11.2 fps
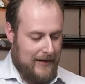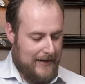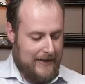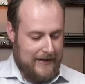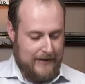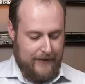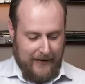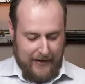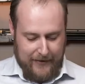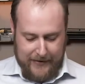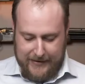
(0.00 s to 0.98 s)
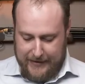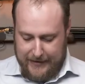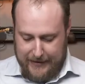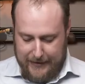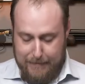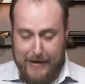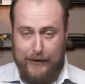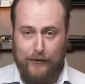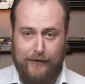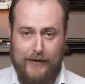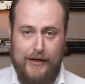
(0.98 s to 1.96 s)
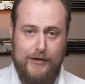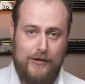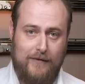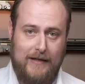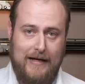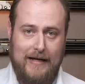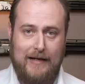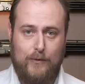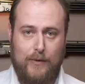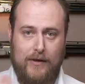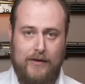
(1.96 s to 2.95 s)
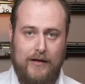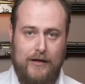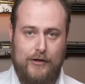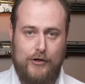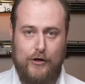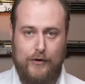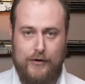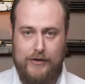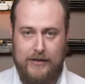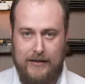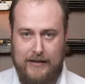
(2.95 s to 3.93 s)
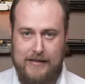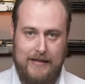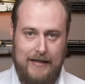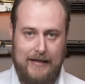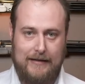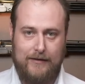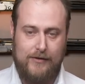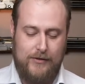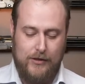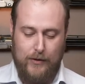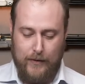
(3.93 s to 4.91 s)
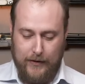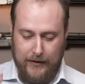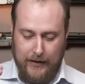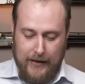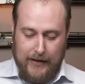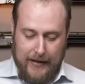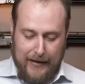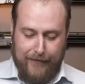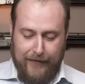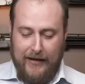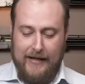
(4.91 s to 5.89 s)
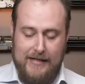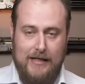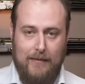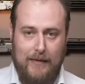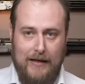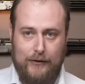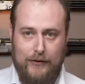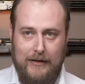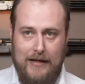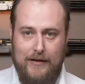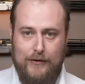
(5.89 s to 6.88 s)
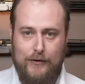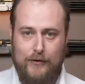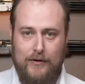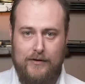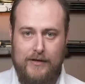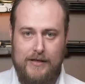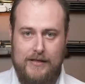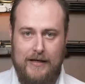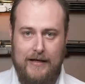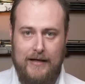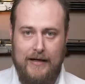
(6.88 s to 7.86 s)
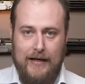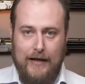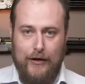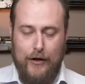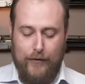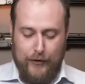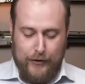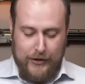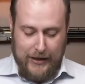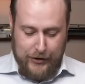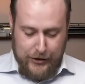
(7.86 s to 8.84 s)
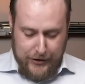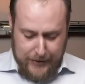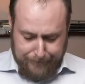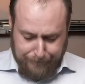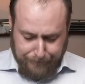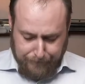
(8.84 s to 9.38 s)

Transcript: As far as the metal features of the gun with chokes and selector and so on, fairly similar to the other two. There is no real changes.